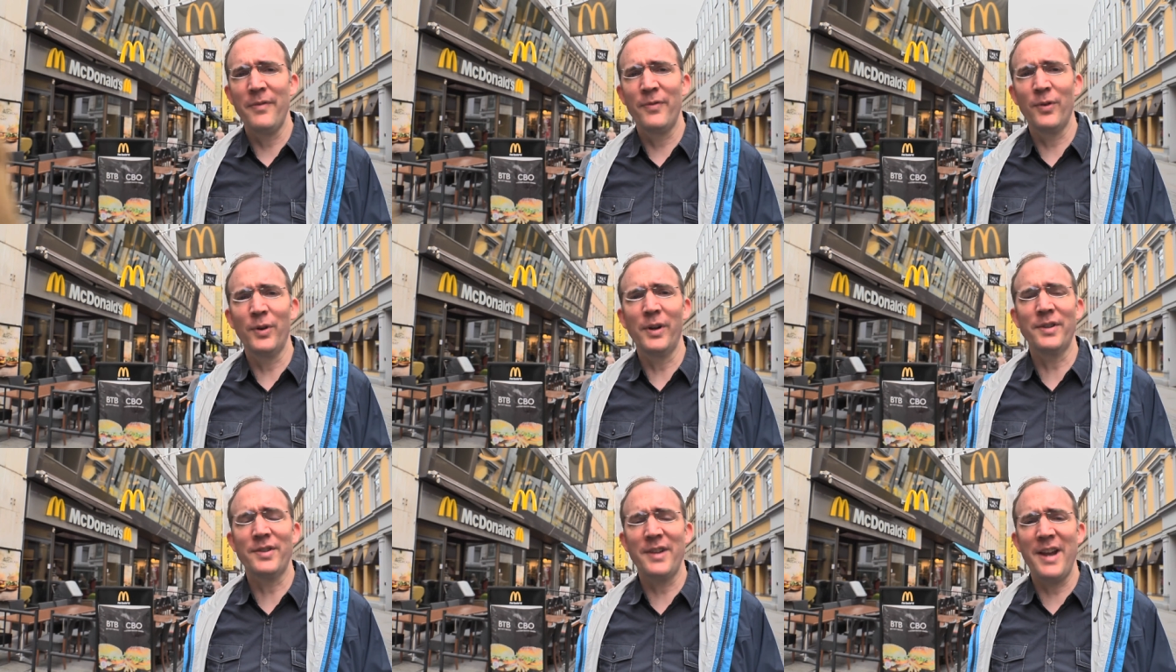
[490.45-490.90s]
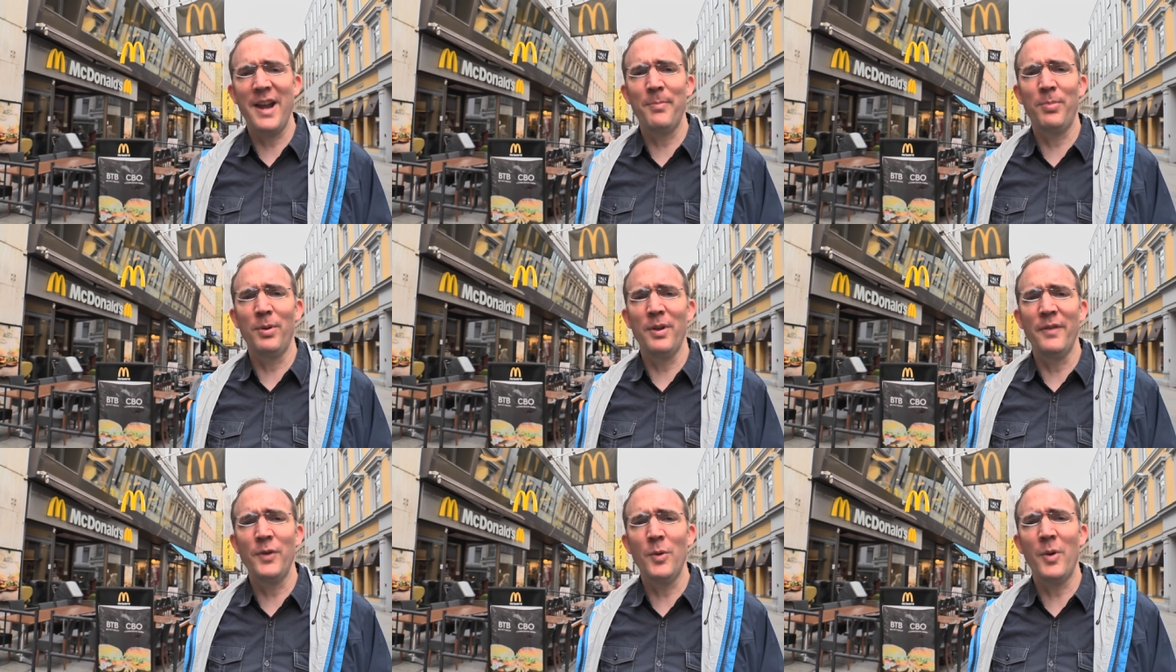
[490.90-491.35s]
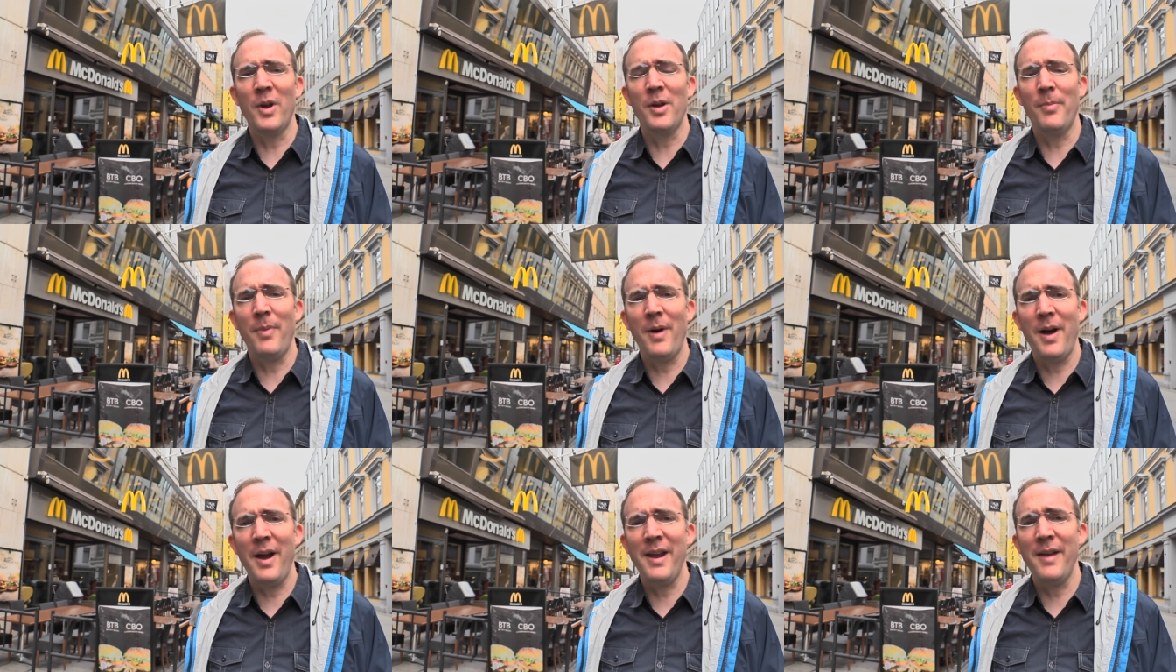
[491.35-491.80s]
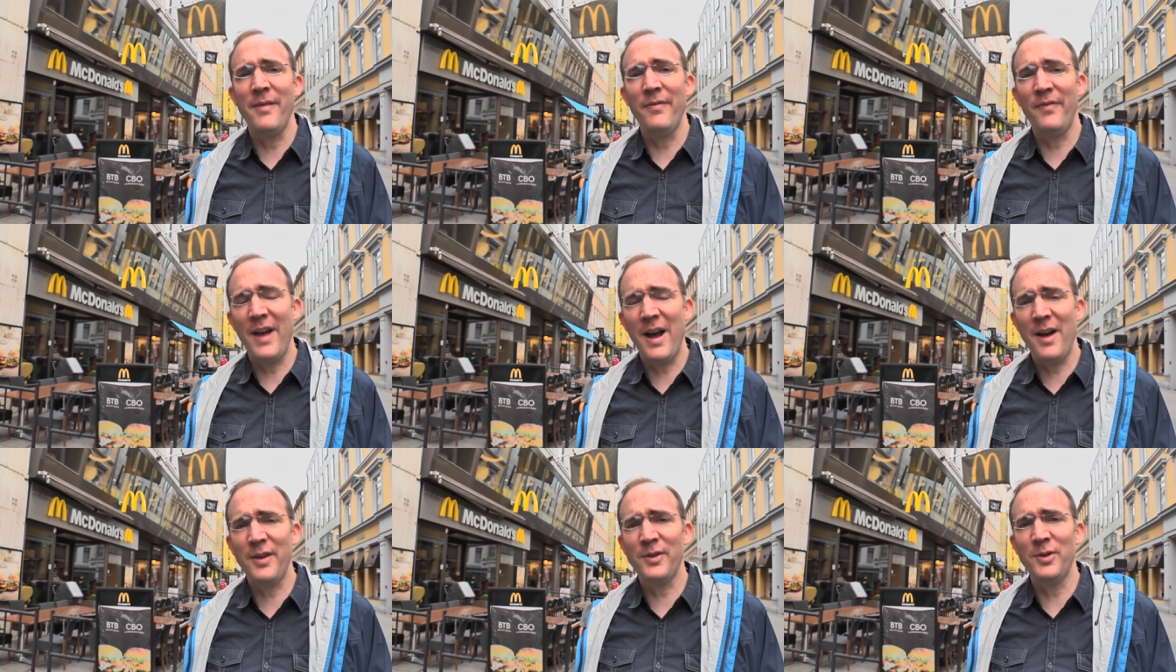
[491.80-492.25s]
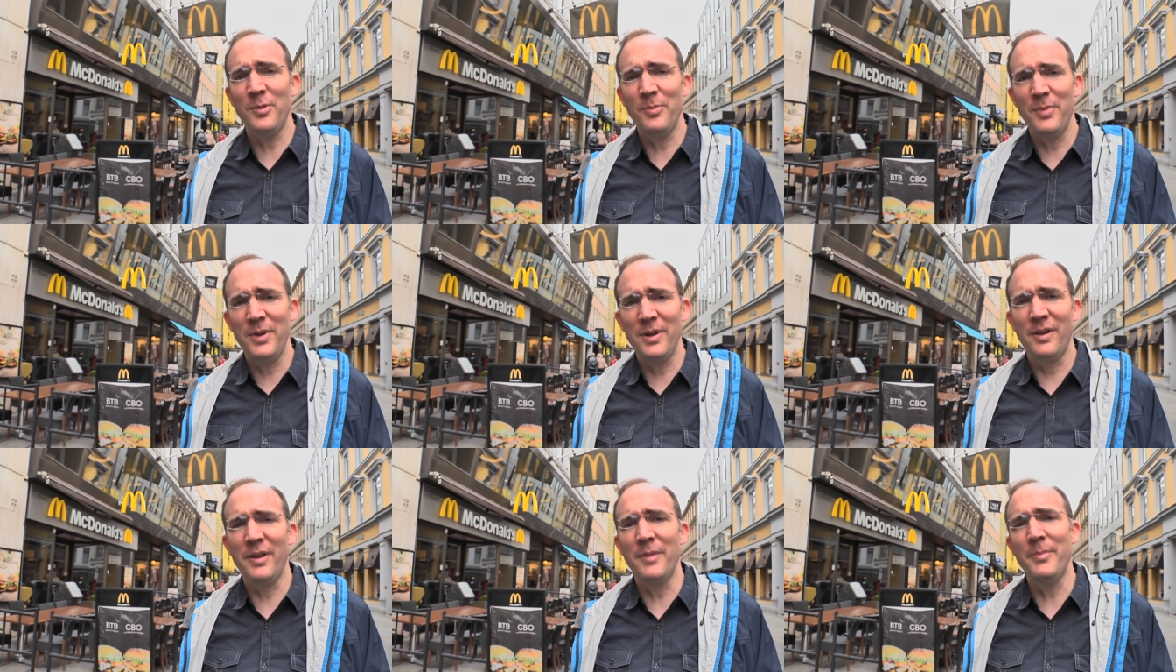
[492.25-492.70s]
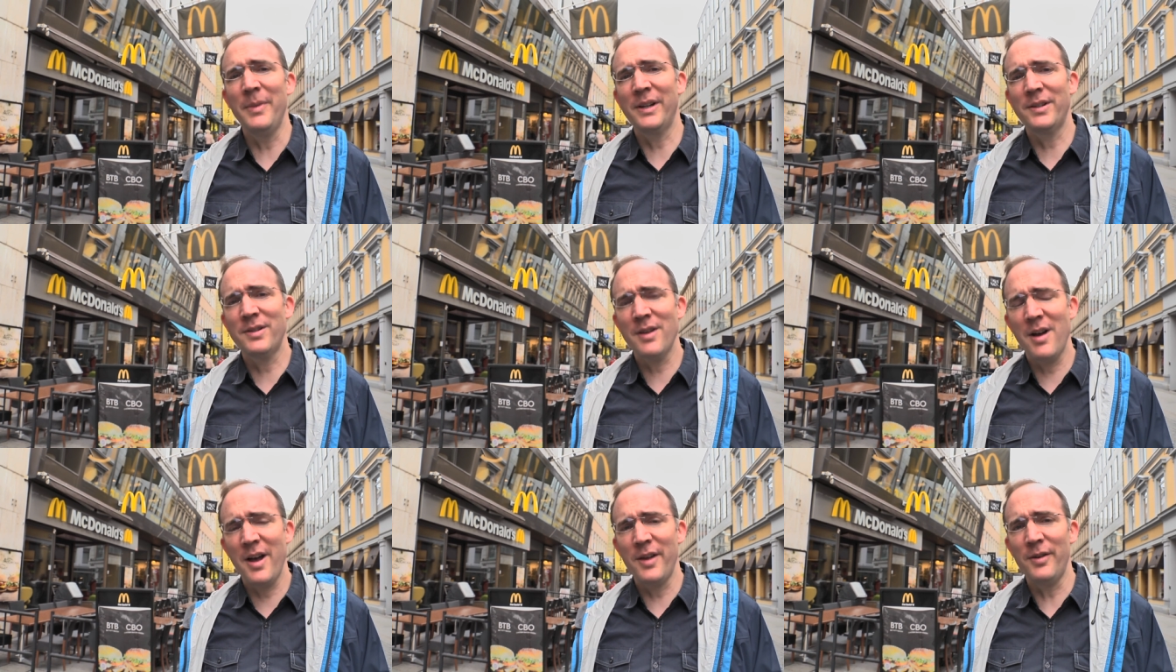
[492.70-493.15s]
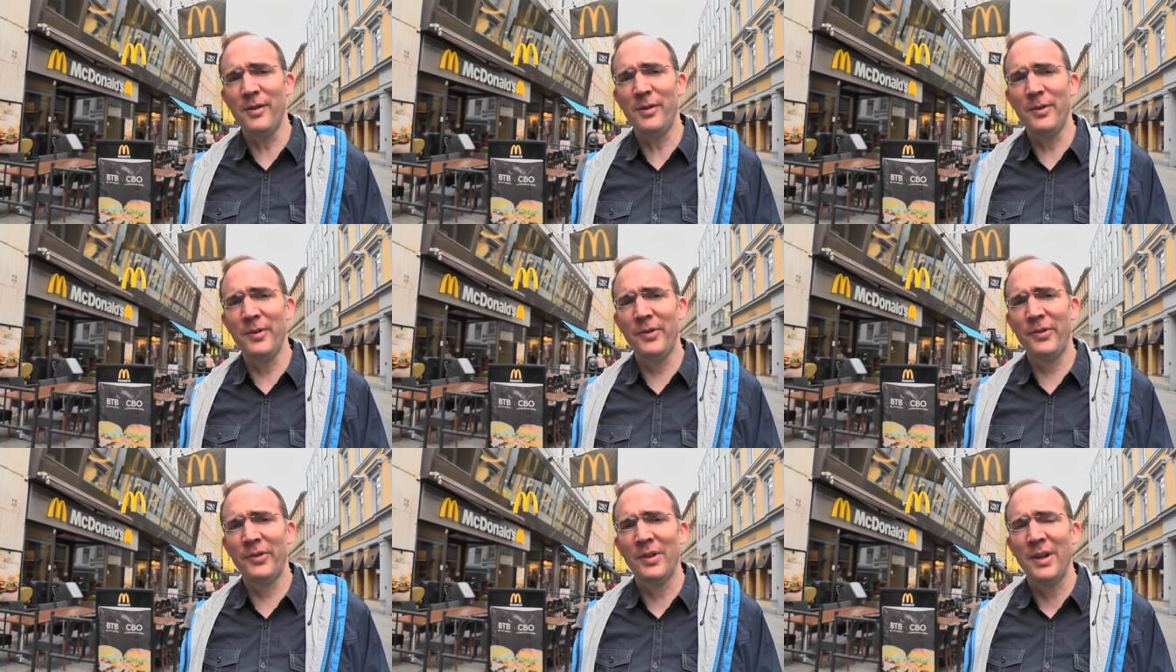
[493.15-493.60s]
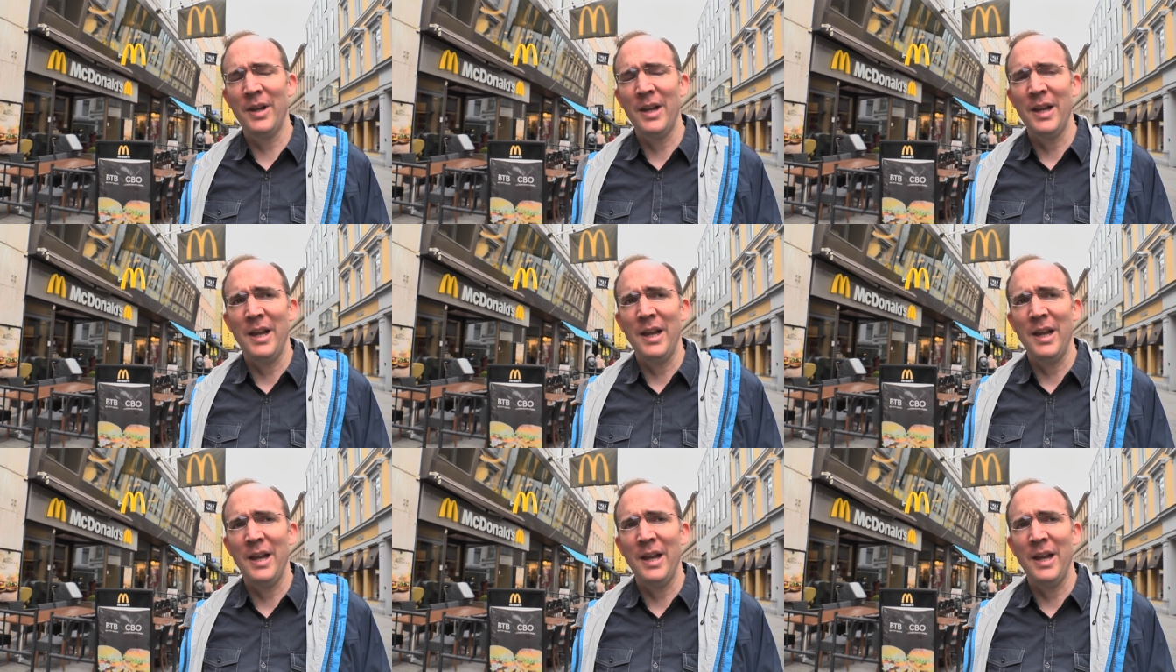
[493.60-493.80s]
For example, if you want to buy a value meal at McDonald's,